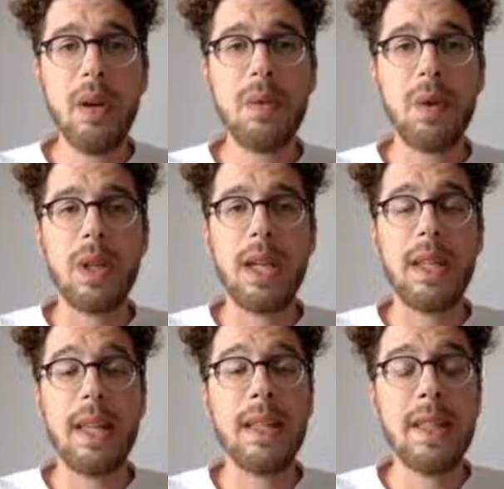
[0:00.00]
For the
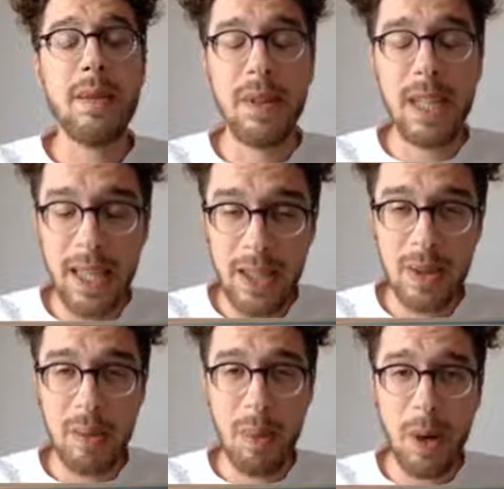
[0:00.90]

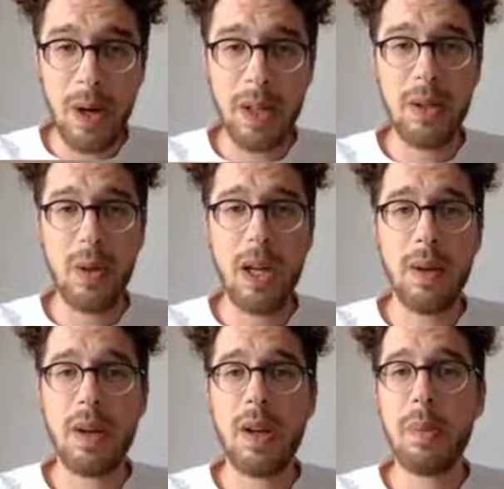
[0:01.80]
identification part, you
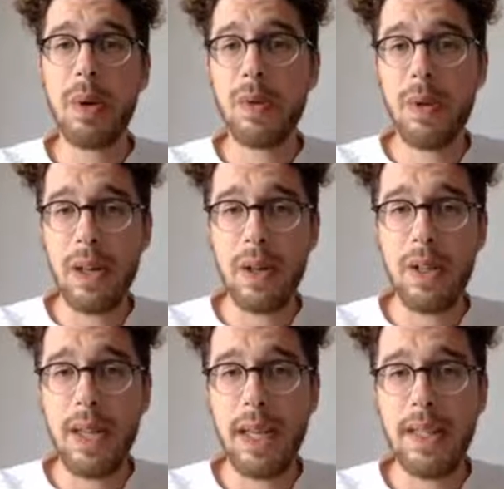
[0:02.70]
have a number of
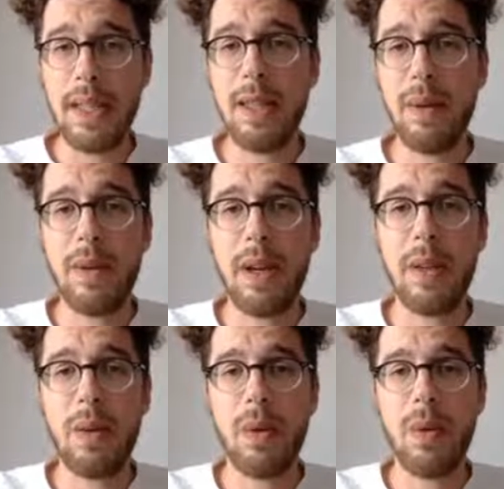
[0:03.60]
records
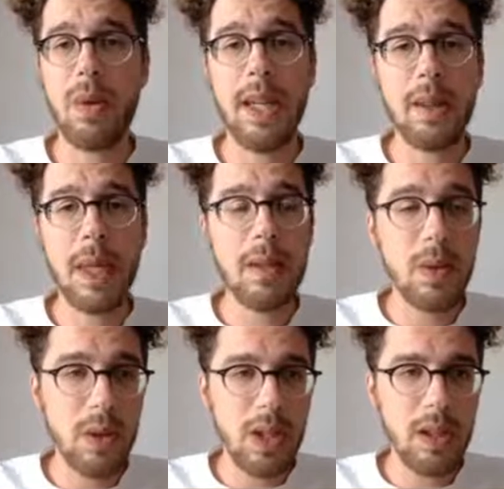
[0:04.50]
identified through database
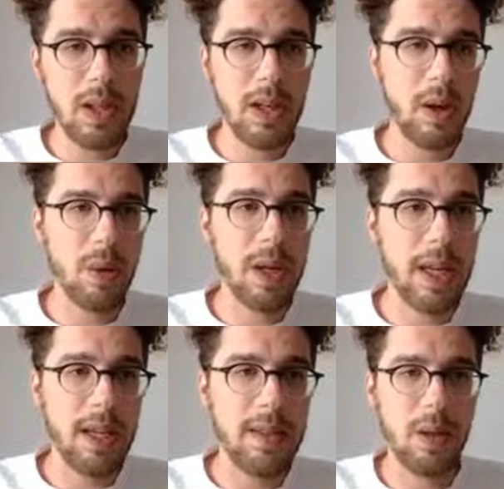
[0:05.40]
searching. In
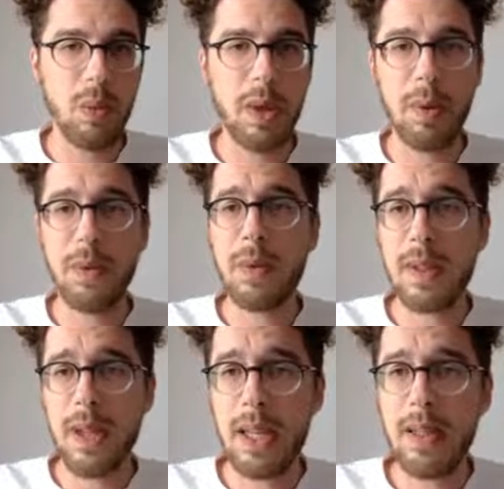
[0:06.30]
our case, the Web of
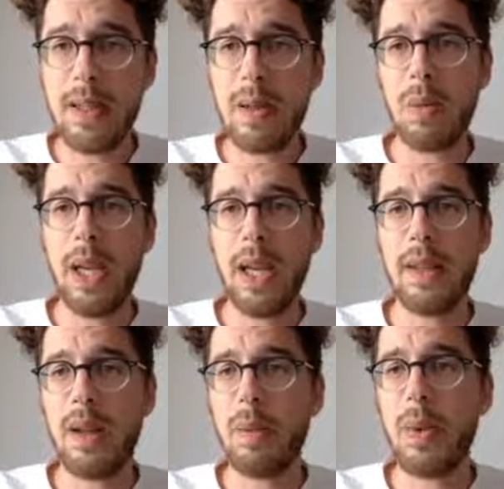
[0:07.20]
Science. We
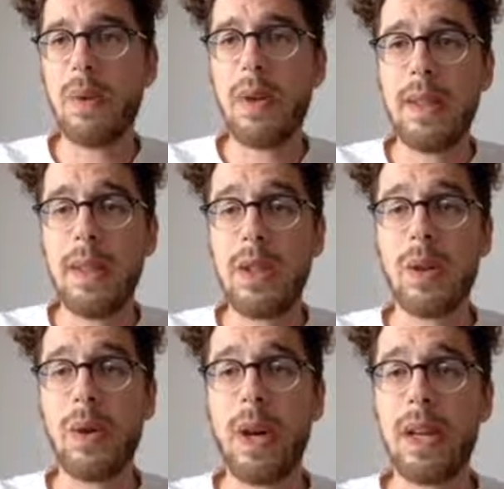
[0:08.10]
had a number of
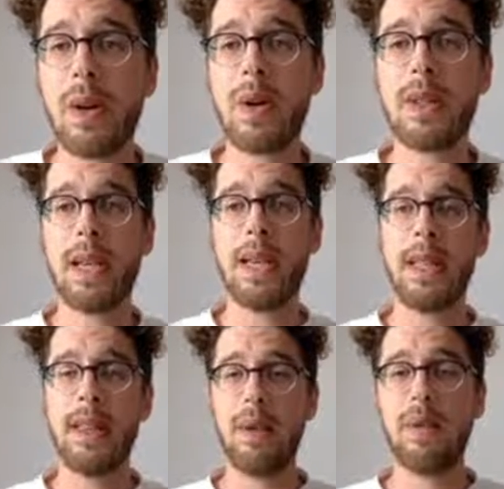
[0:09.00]
additional records
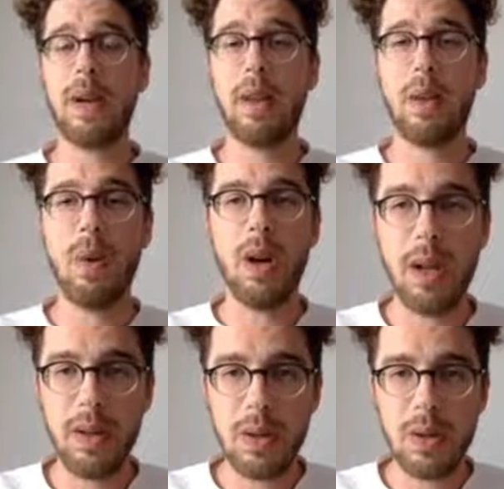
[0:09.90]
identified through
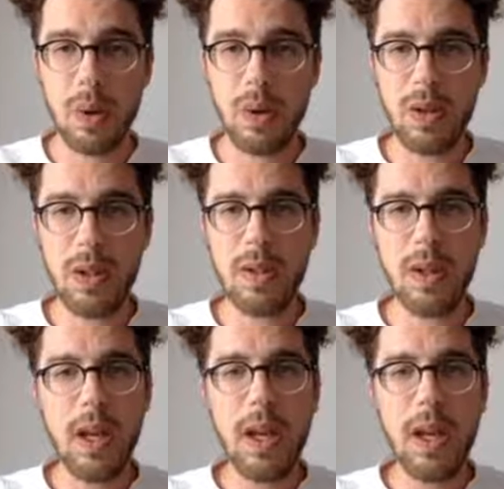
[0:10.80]
other sources.